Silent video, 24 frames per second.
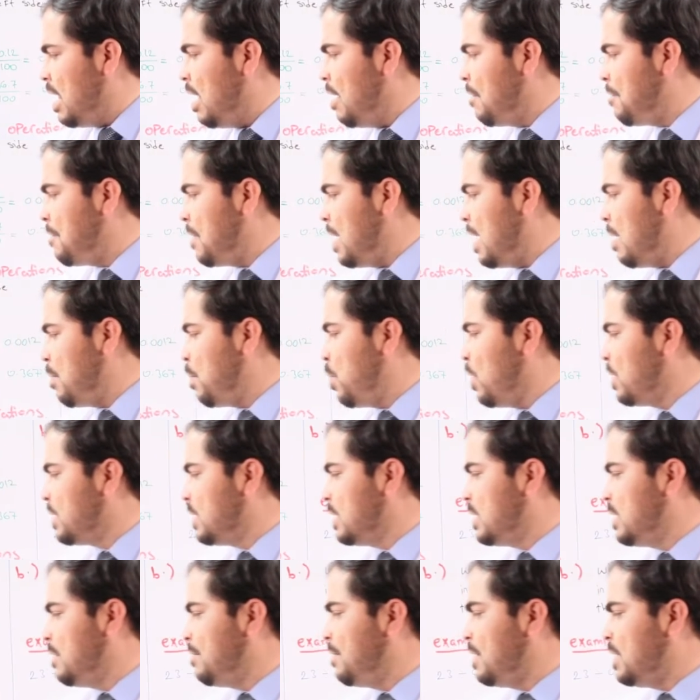If a
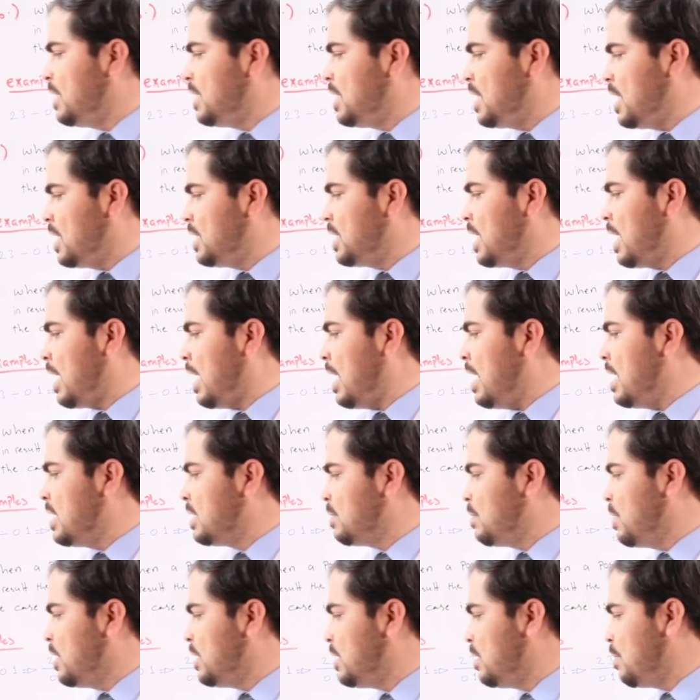positive integer
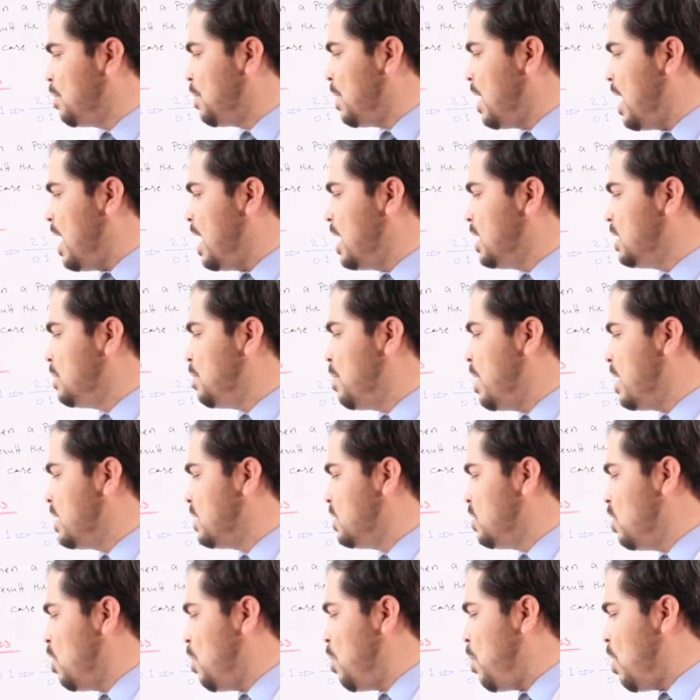is multiplied by
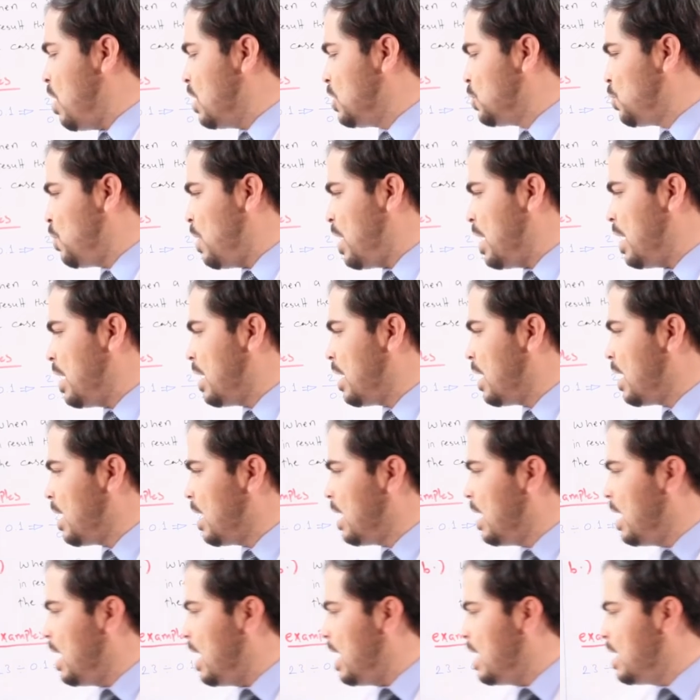0.1,
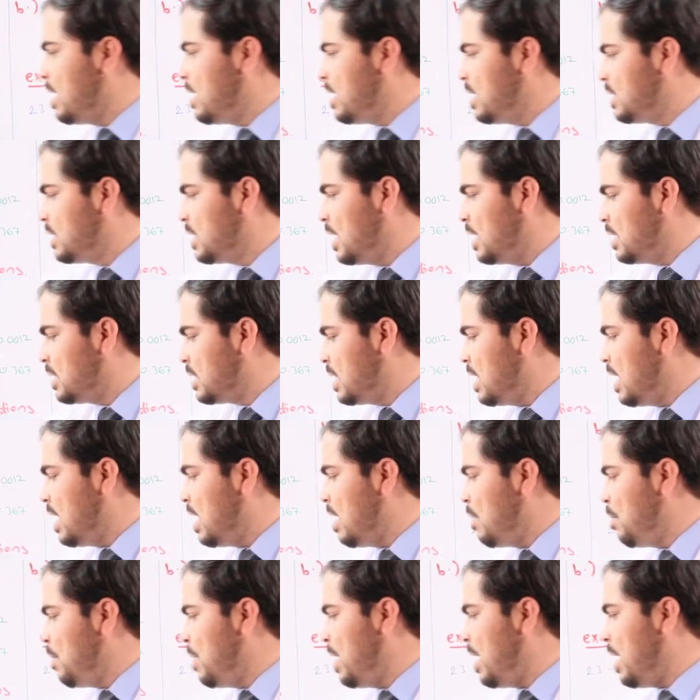and result the
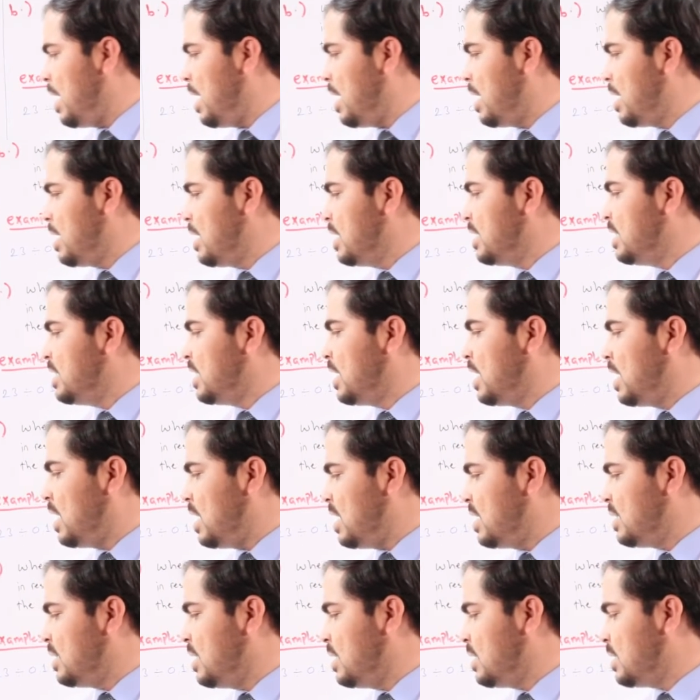number
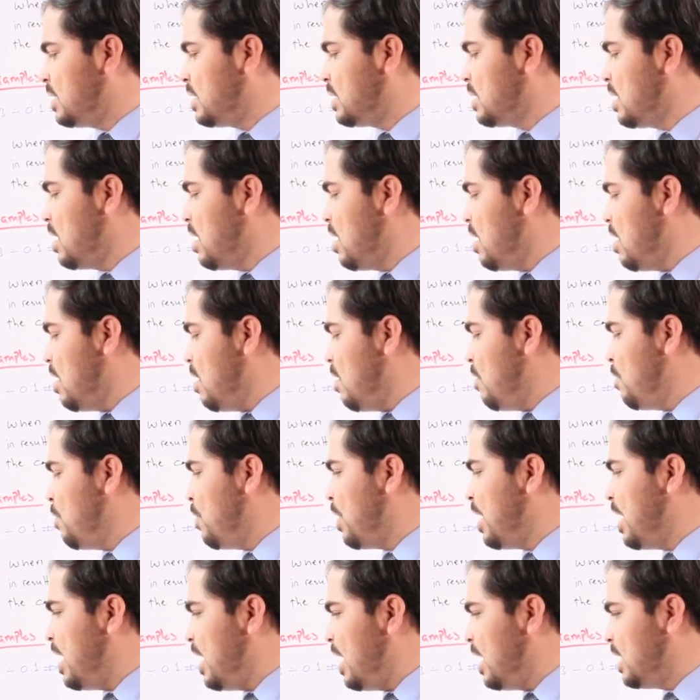decreases.
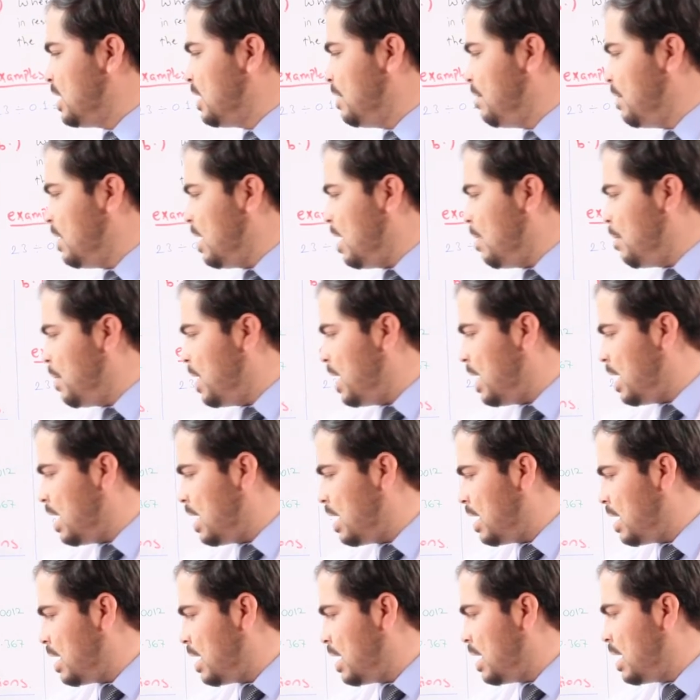For negative
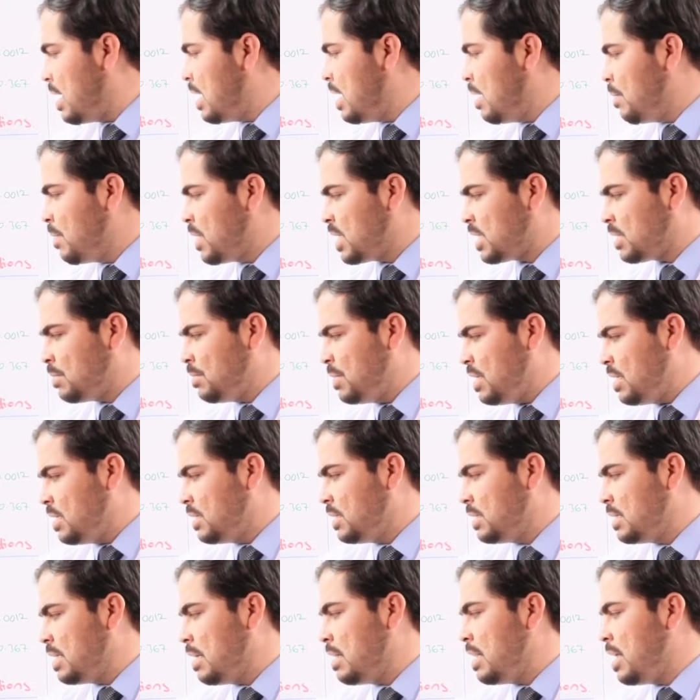numbers
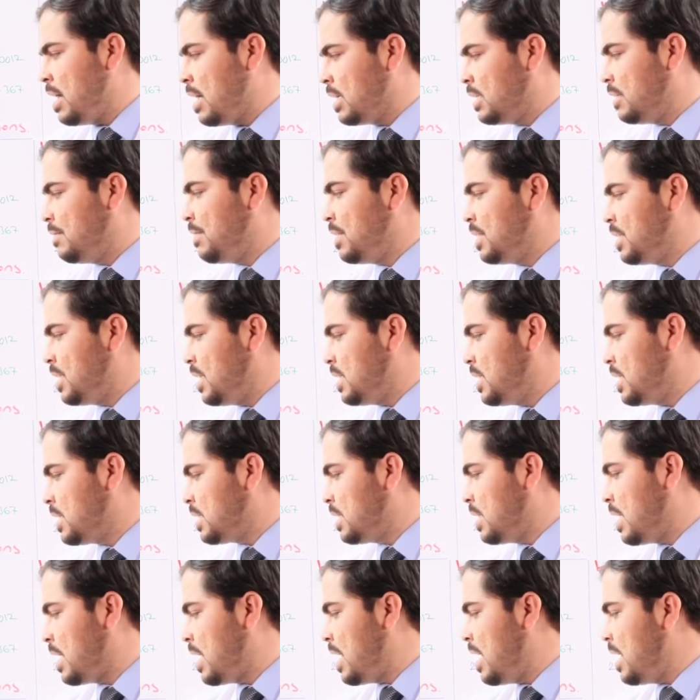means the negative integer.
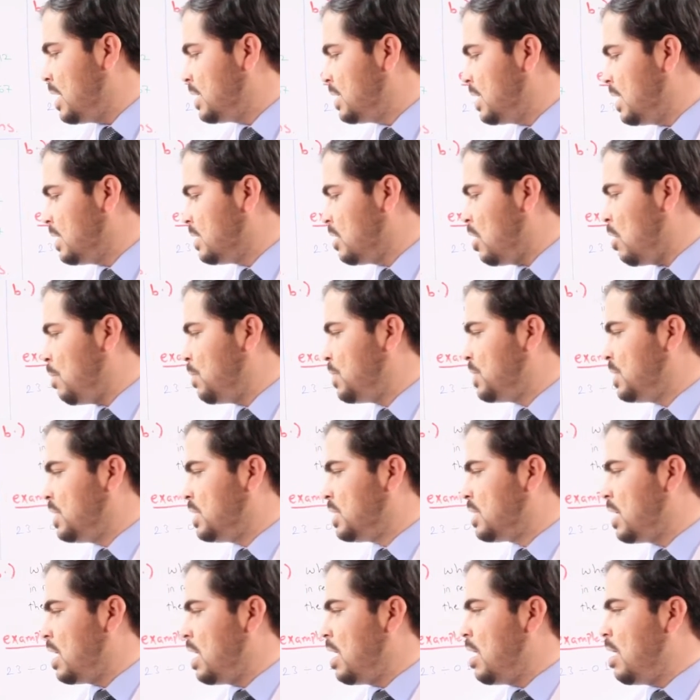The case is
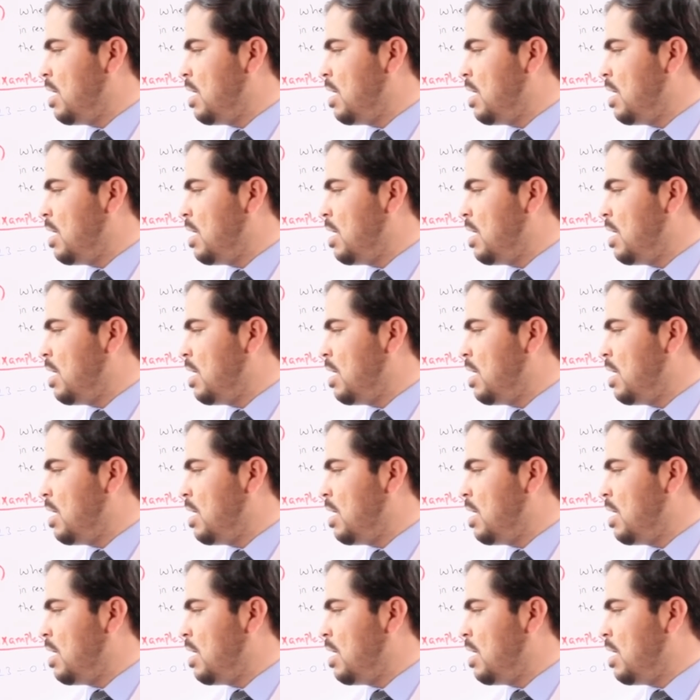opposite.